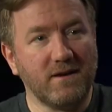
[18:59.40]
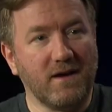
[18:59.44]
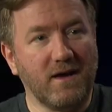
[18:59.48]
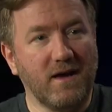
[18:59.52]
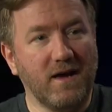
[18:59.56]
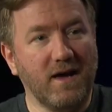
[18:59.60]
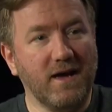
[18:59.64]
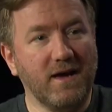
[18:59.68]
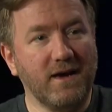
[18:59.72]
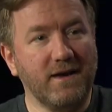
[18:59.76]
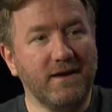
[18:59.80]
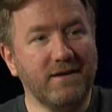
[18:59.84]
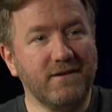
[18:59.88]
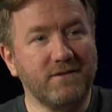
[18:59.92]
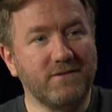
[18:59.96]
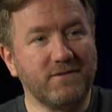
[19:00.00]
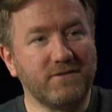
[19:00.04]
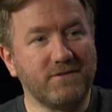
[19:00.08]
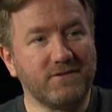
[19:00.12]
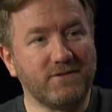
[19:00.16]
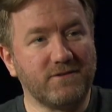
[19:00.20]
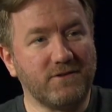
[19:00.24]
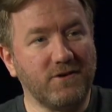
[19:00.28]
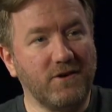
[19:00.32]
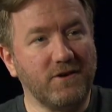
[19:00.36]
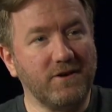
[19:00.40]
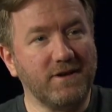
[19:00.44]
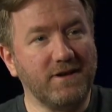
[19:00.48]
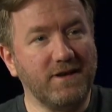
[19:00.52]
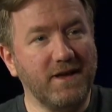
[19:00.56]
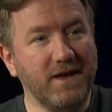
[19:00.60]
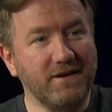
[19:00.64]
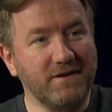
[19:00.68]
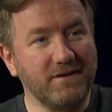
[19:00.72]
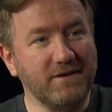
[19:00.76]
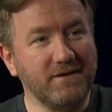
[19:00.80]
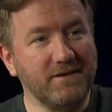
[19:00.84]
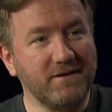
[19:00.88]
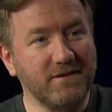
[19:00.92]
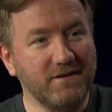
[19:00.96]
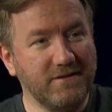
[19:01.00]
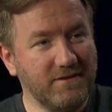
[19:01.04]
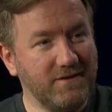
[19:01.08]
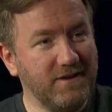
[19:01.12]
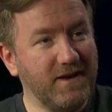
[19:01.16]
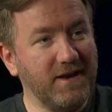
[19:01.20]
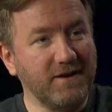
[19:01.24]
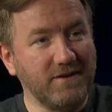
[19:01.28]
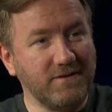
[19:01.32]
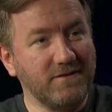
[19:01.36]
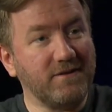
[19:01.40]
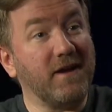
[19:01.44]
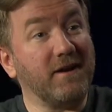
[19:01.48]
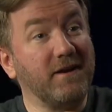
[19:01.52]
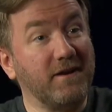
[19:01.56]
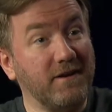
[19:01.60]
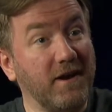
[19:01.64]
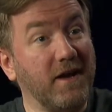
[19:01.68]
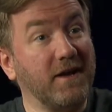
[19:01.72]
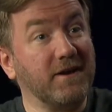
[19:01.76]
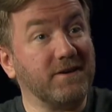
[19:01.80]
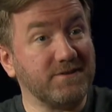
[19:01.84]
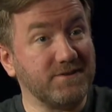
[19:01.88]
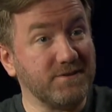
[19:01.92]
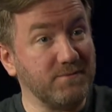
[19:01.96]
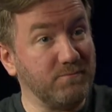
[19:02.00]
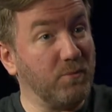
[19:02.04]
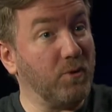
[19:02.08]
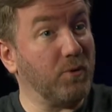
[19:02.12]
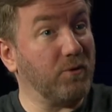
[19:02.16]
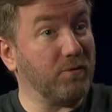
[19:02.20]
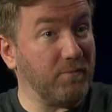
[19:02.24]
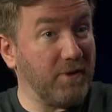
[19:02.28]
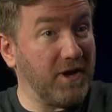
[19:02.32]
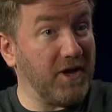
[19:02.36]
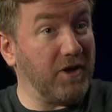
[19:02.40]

I started getting getting tendonitis in both my